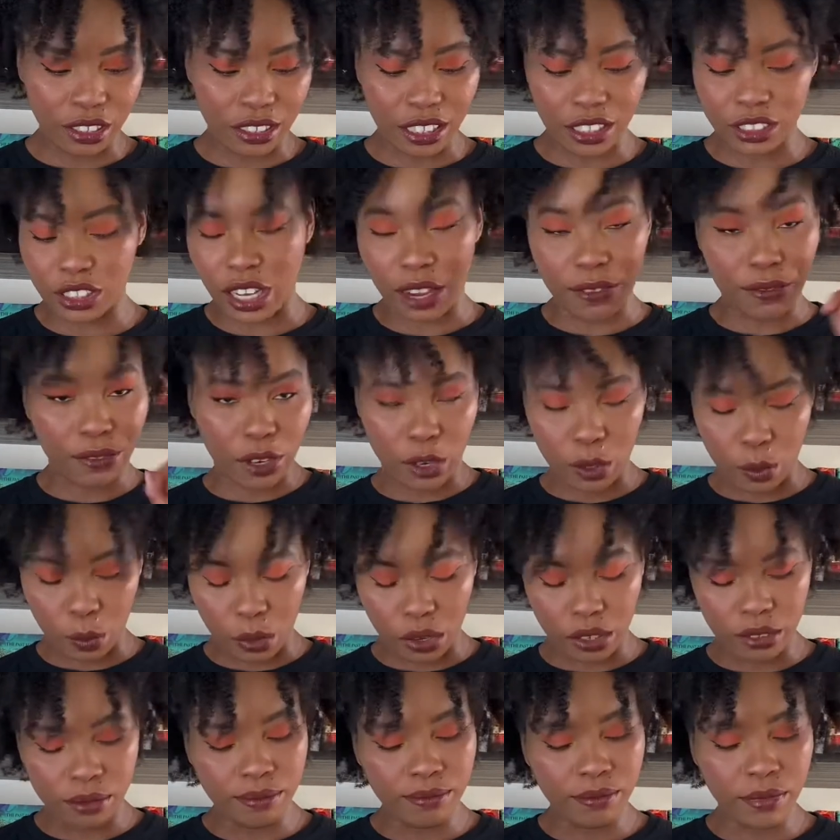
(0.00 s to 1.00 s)
So I failed
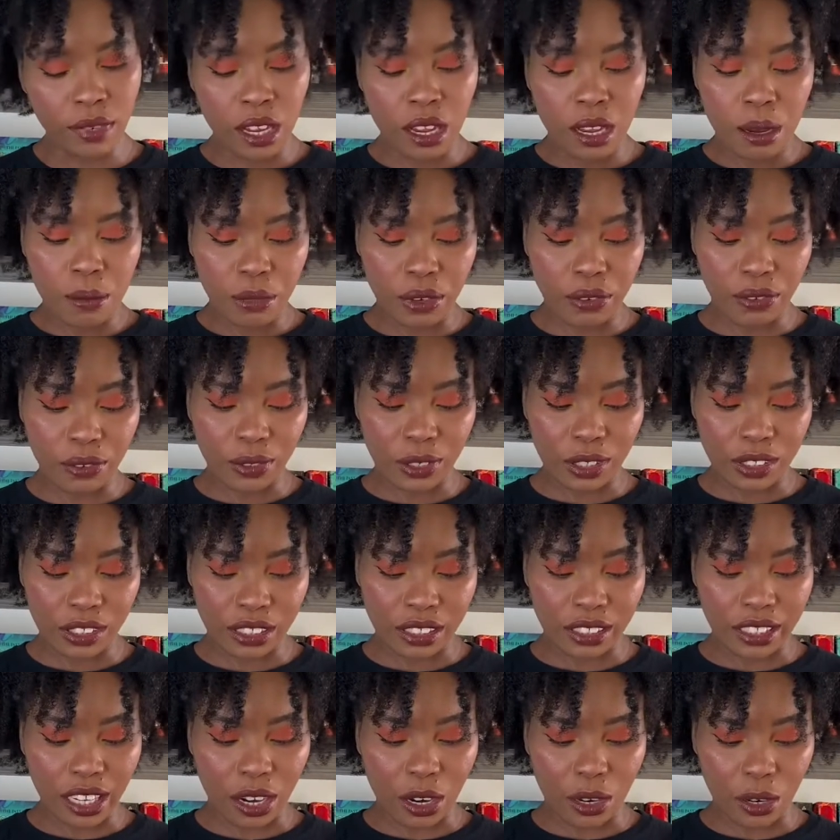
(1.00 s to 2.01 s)
one. Moving on to
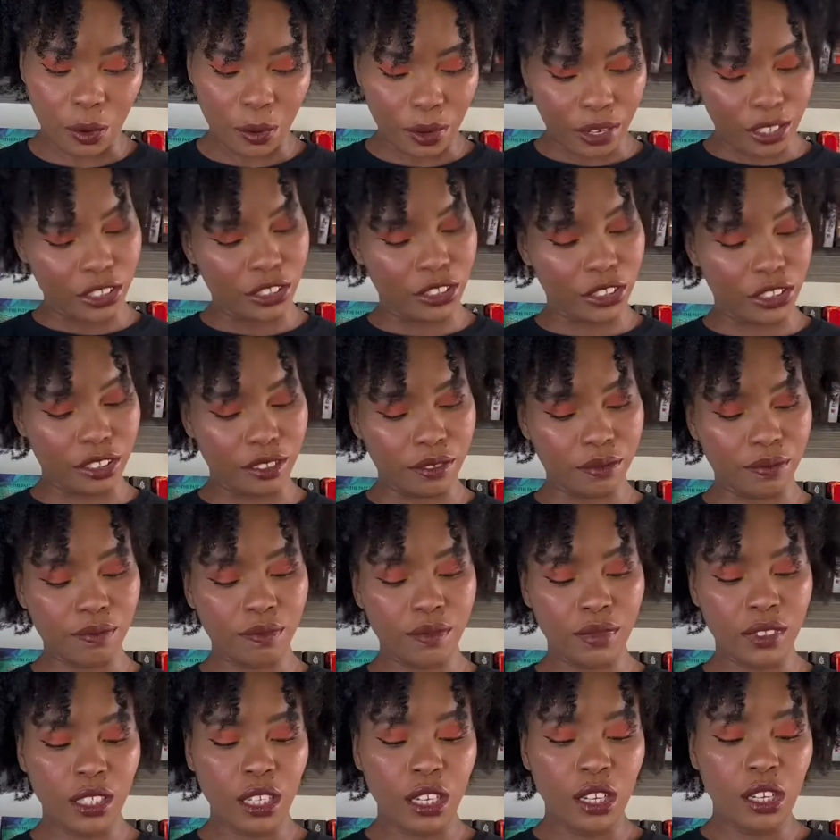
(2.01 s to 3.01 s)
second question.
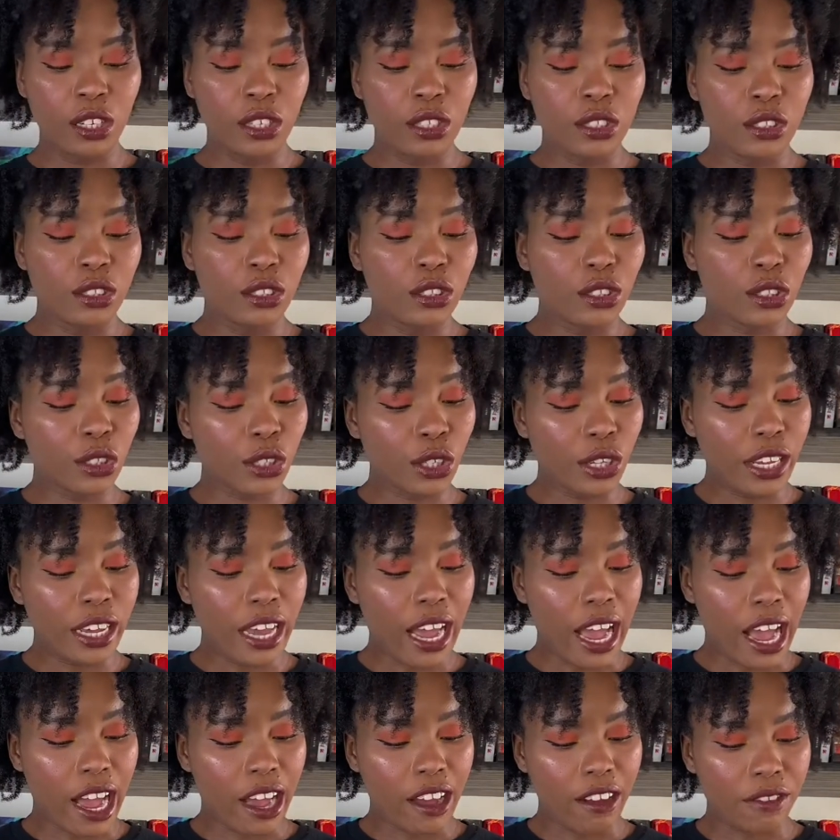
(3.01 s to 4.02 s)
Do you
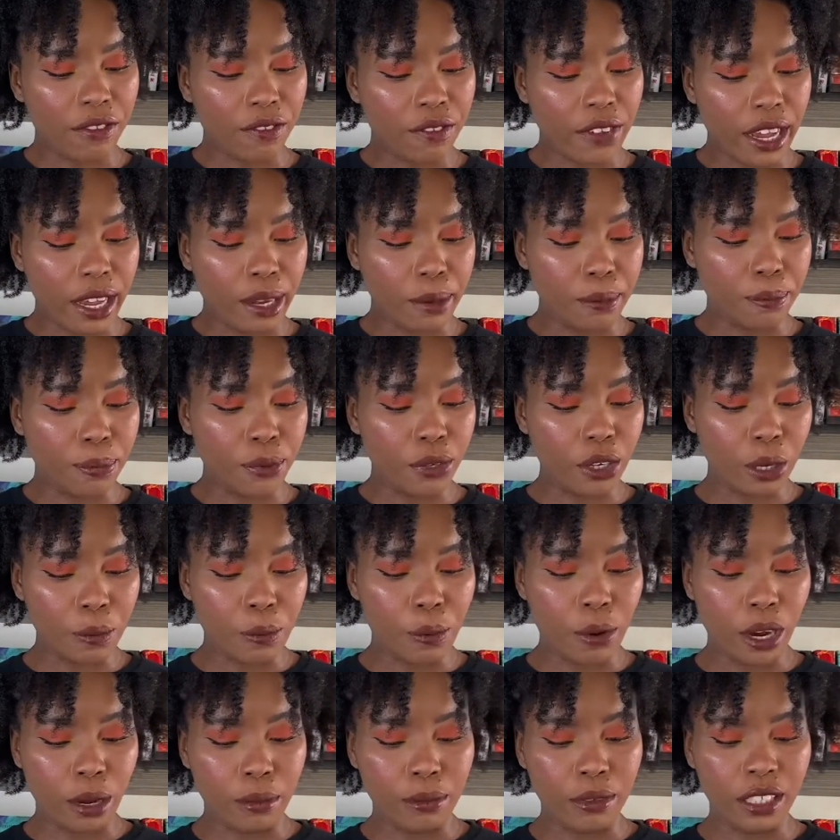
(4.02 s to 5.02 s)
have a book
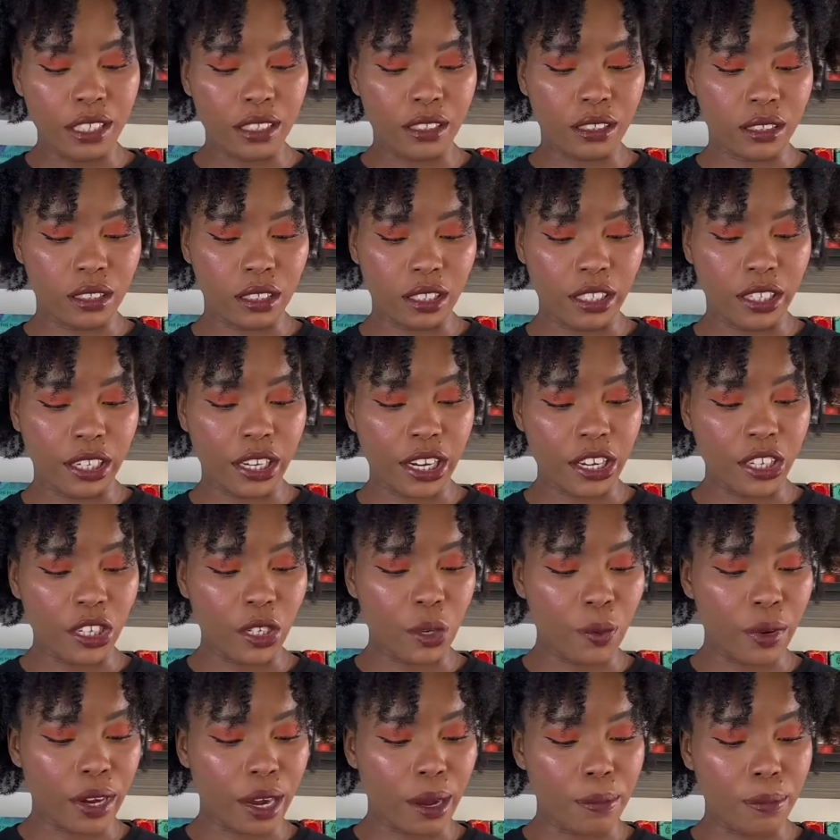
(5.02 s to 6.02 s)
published the year you
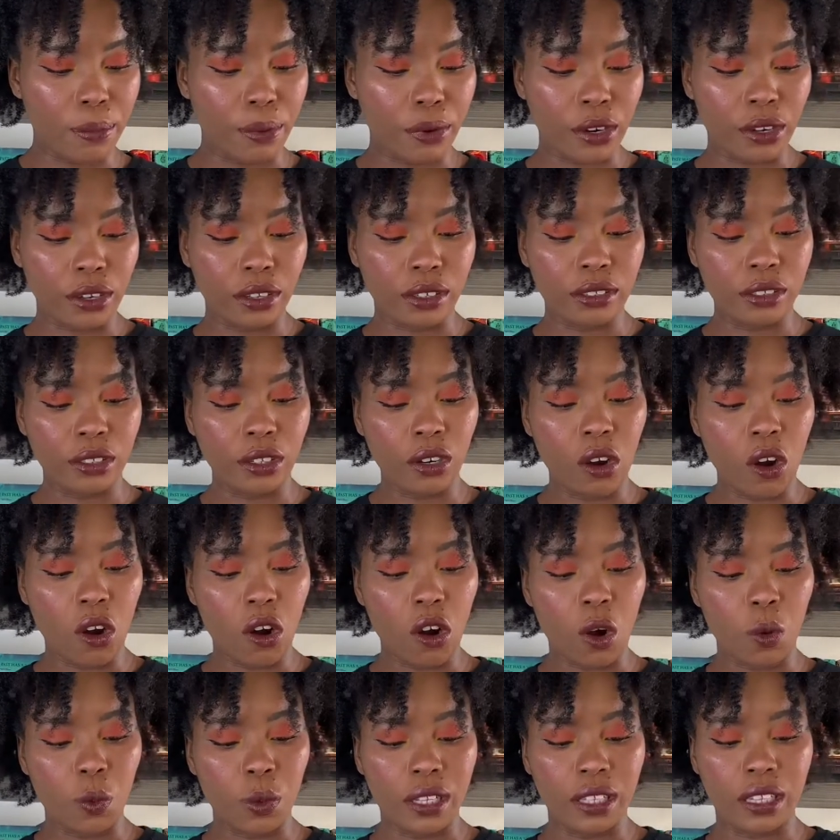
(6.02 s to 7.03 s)
were born
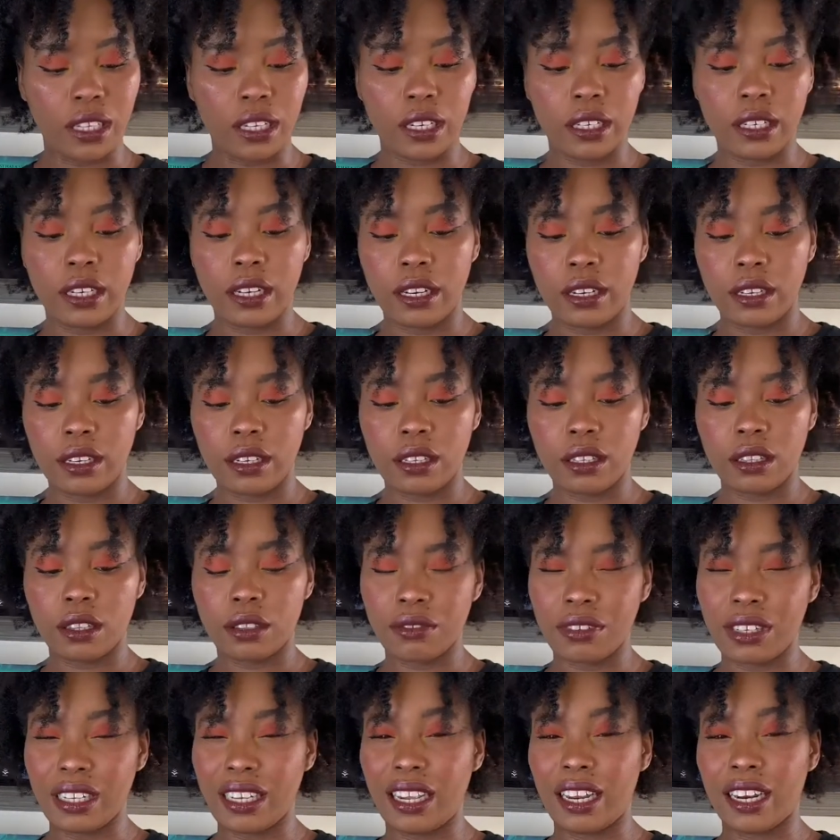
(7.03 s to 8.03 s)
or within
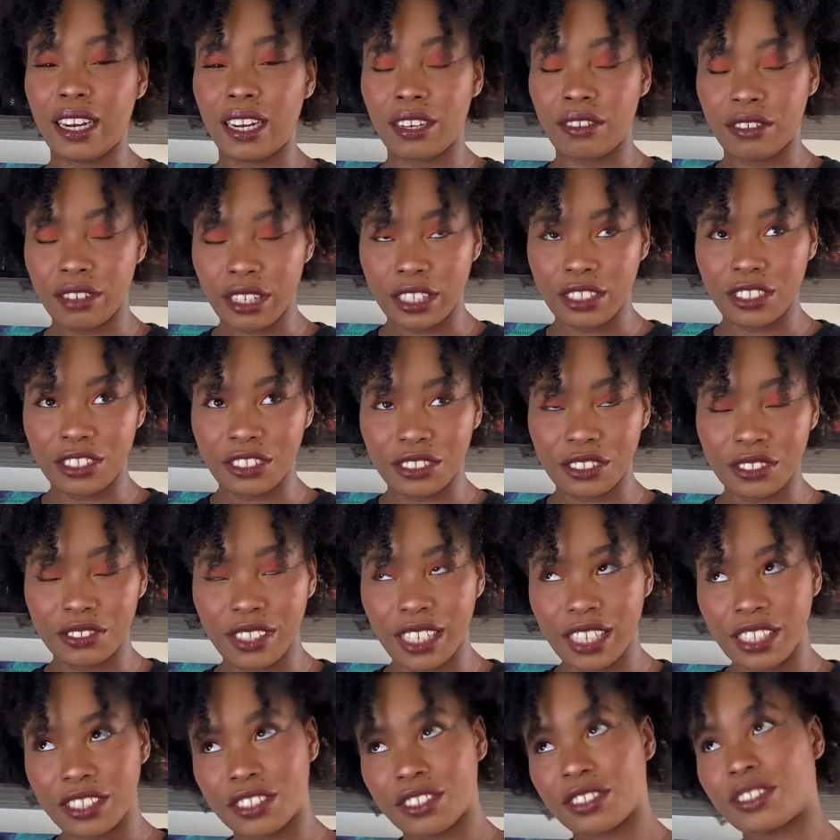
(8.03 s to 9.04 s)
3-year
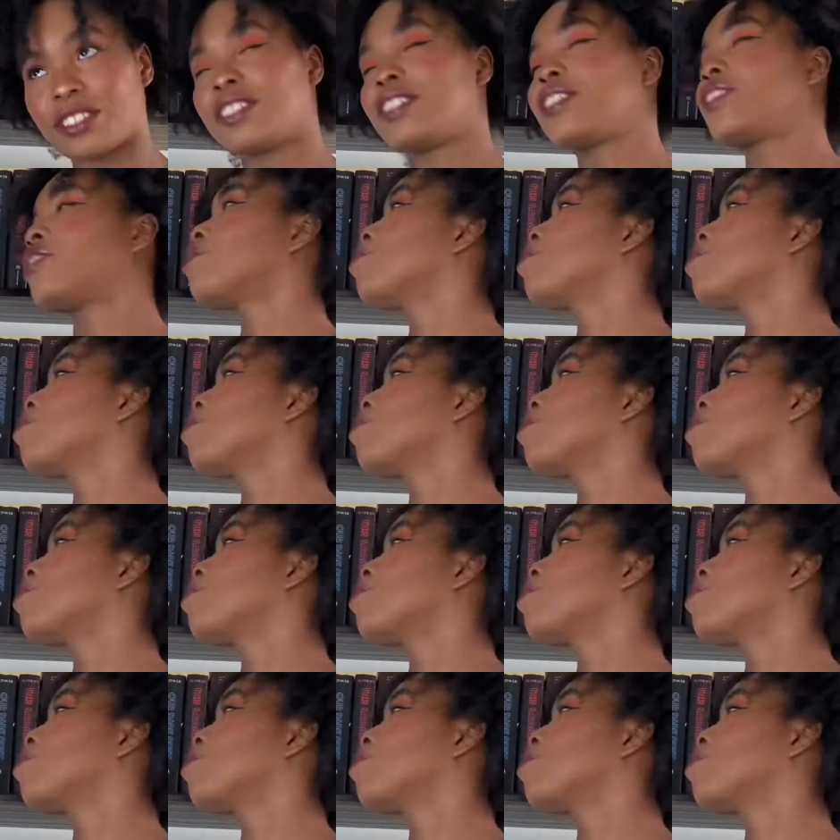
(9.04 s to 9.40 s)
radius?